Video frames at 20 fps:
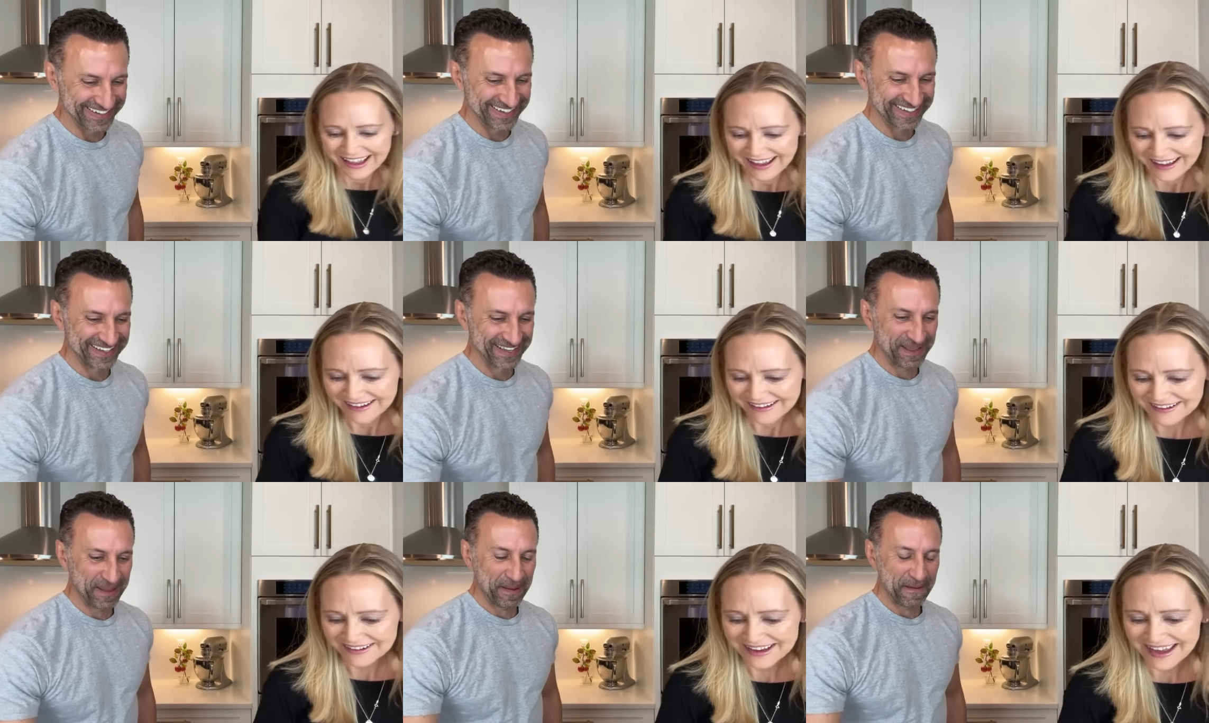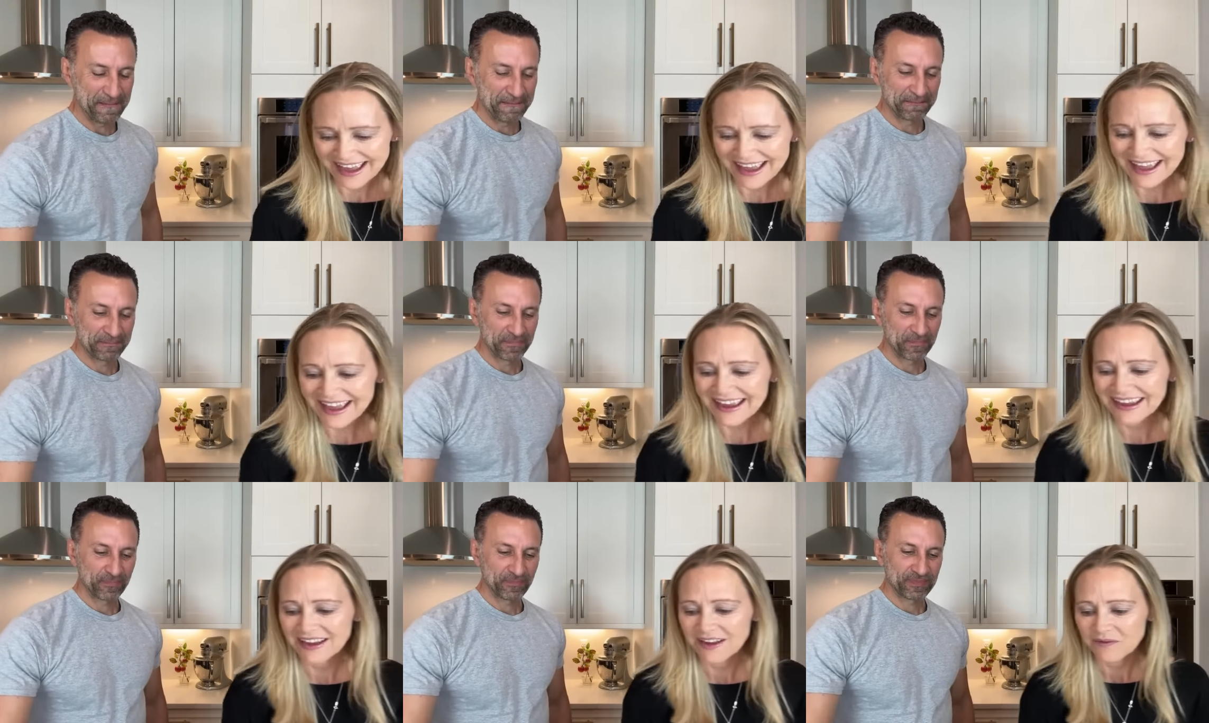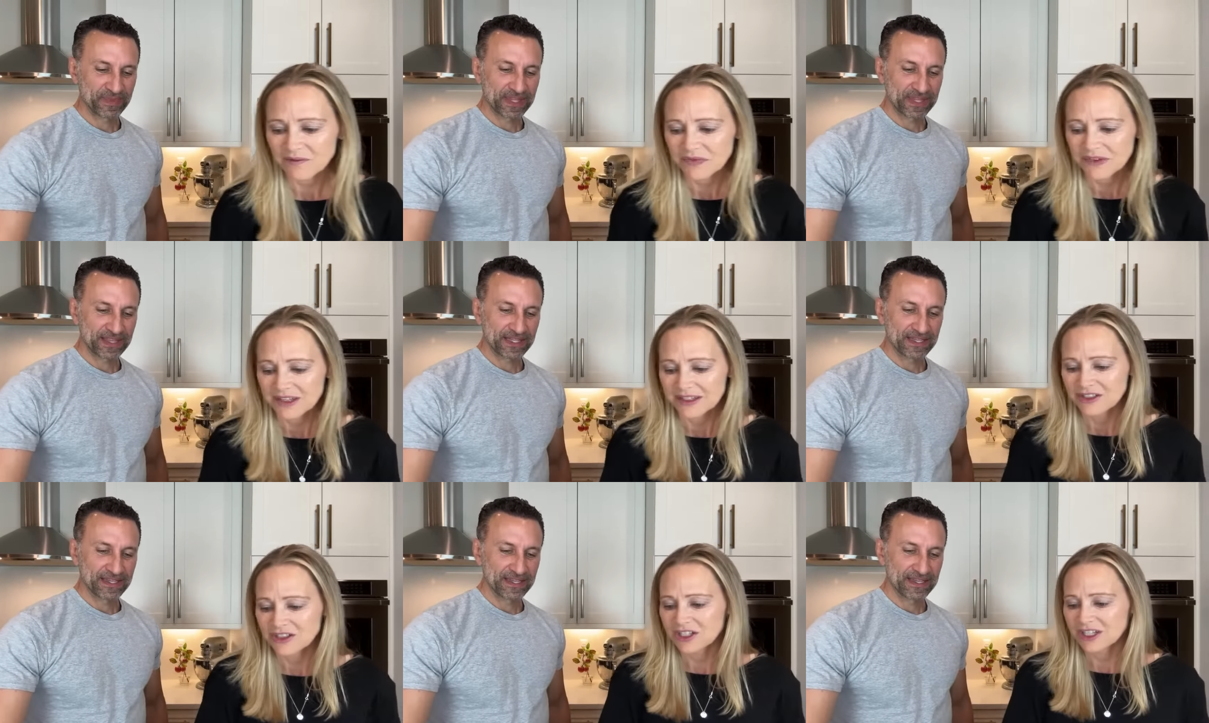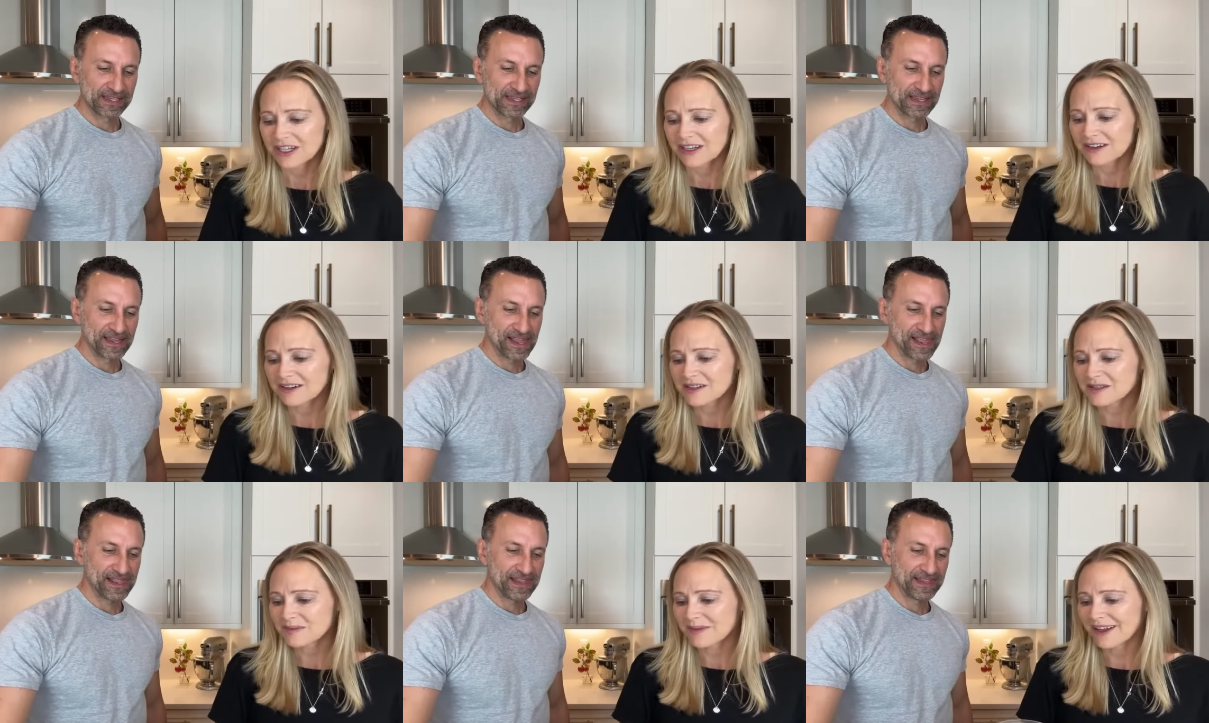Speaker 1: Okay.
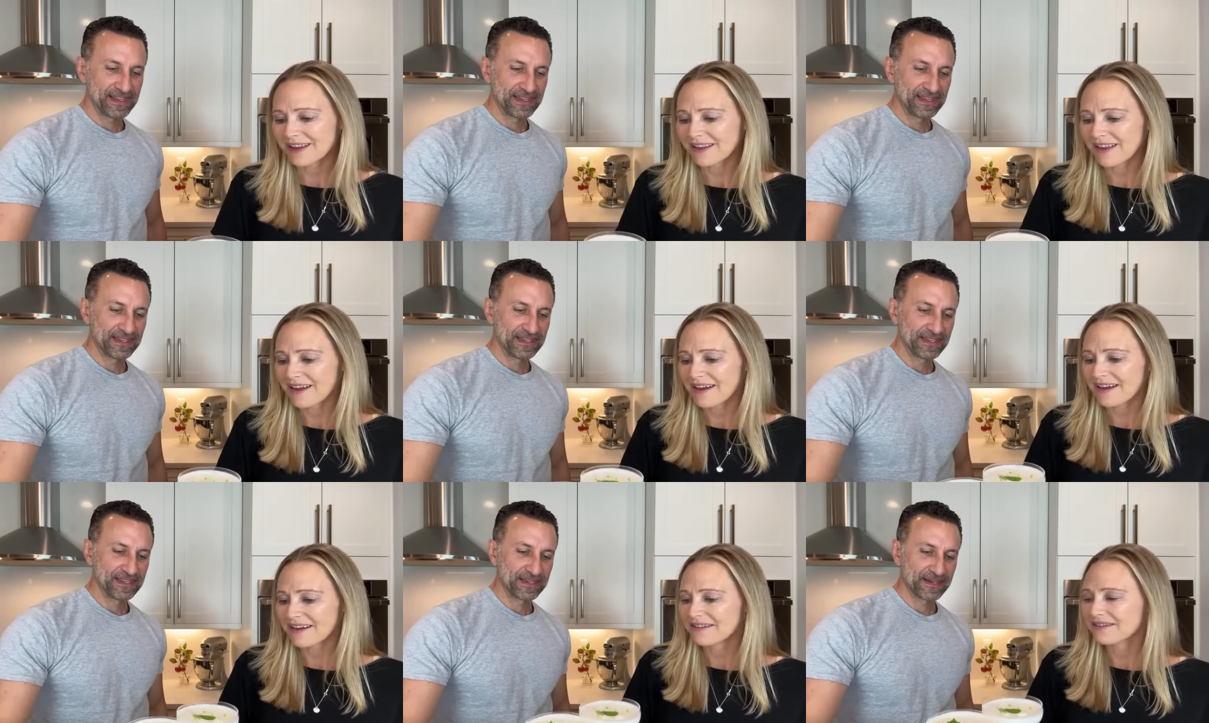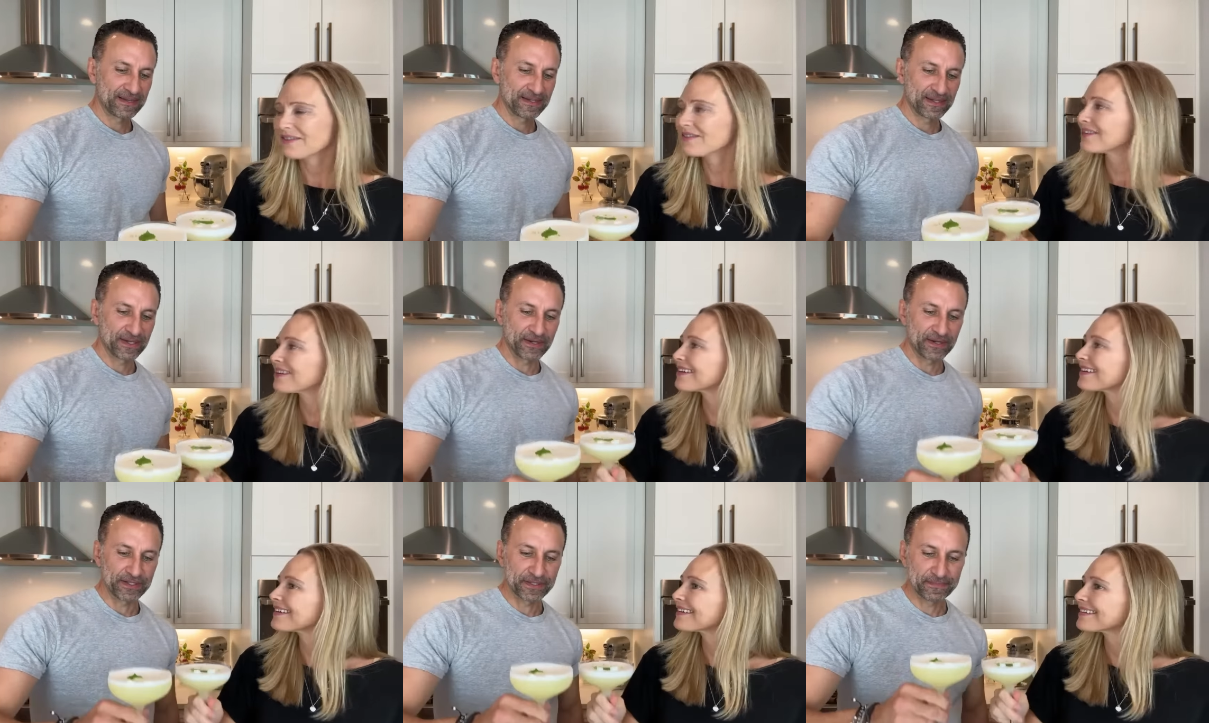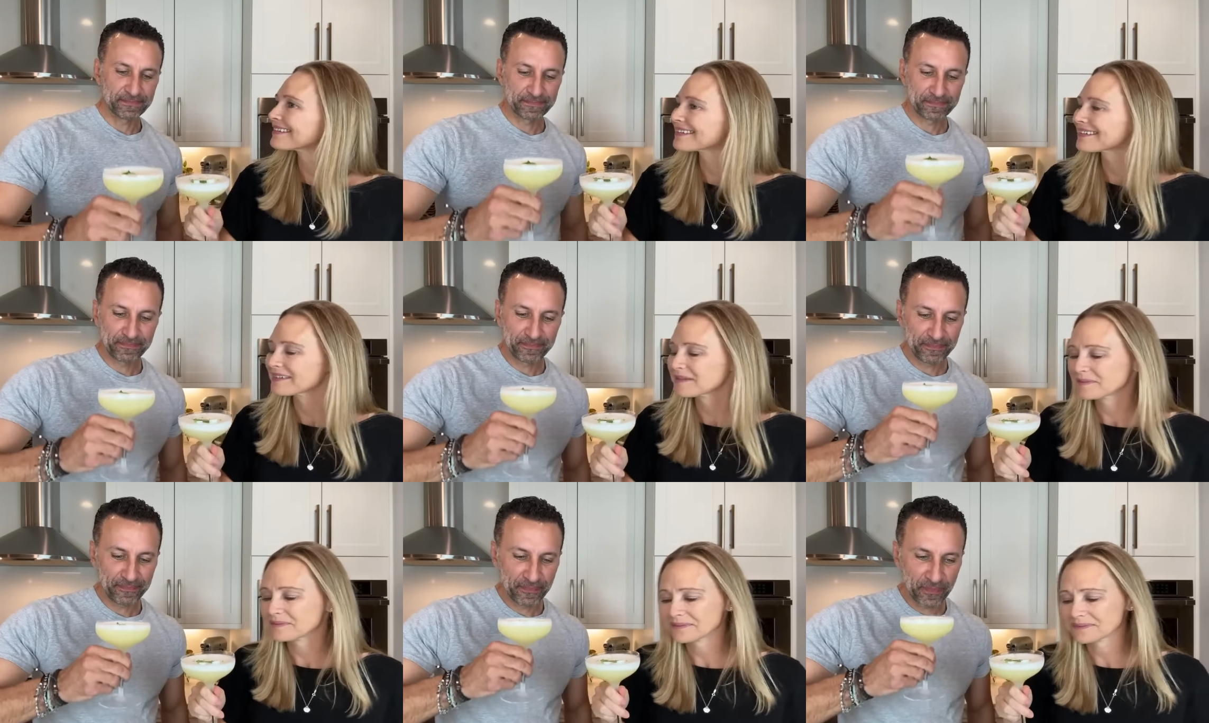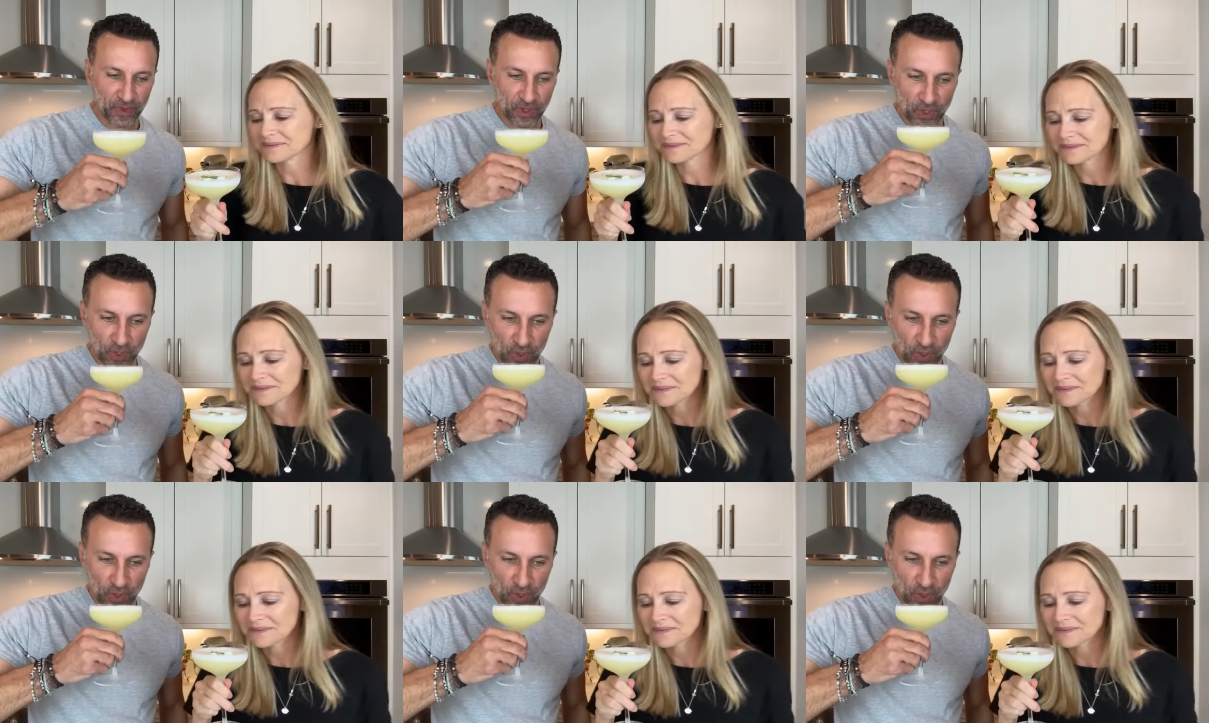Cheers, my love. Cheers. Mmm.